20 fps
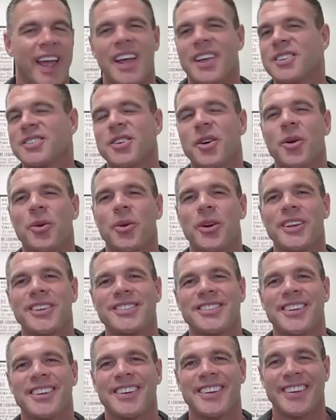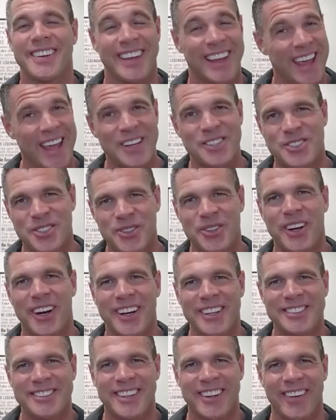As always, as you
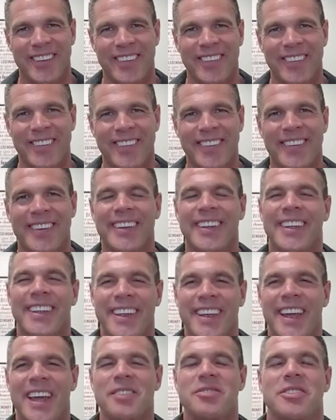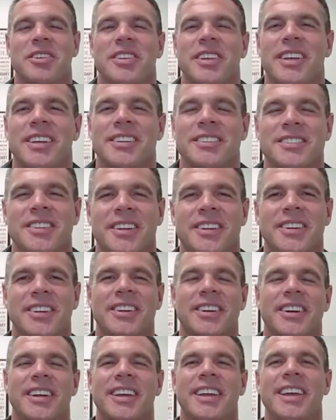guys know, everything is
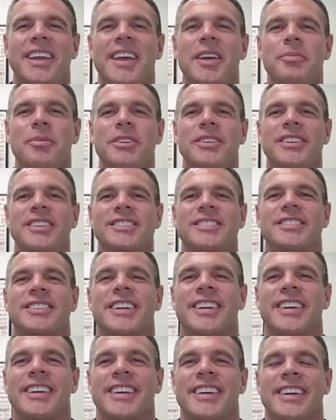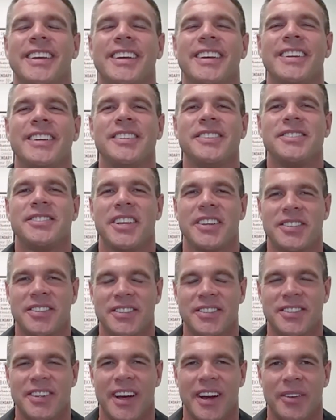under Hypnotist
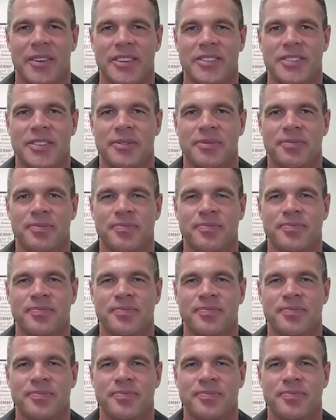Jason Cyrus.